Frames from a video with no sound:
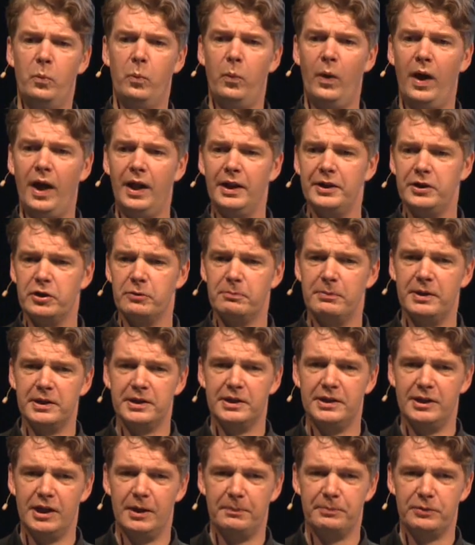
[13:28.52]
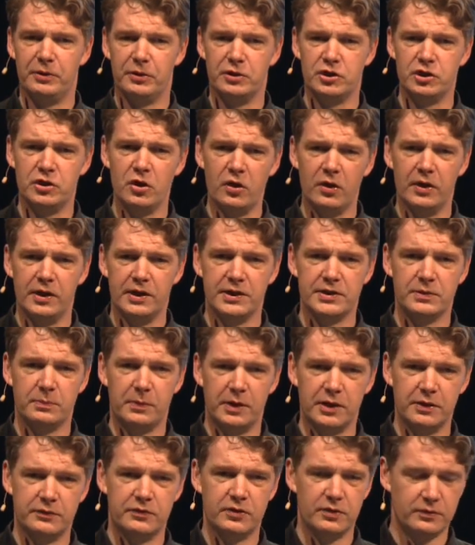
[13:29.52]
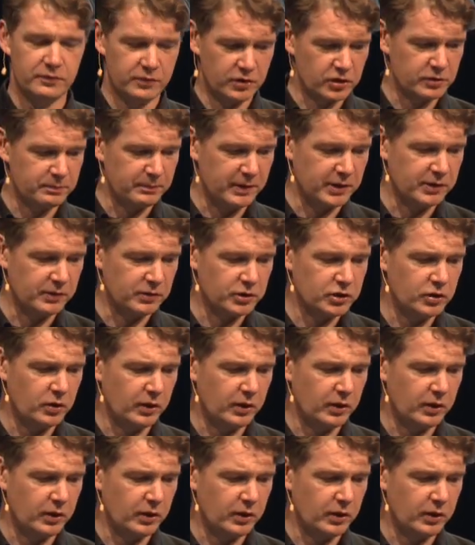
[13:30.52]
while you're making up your choice, while you've just made your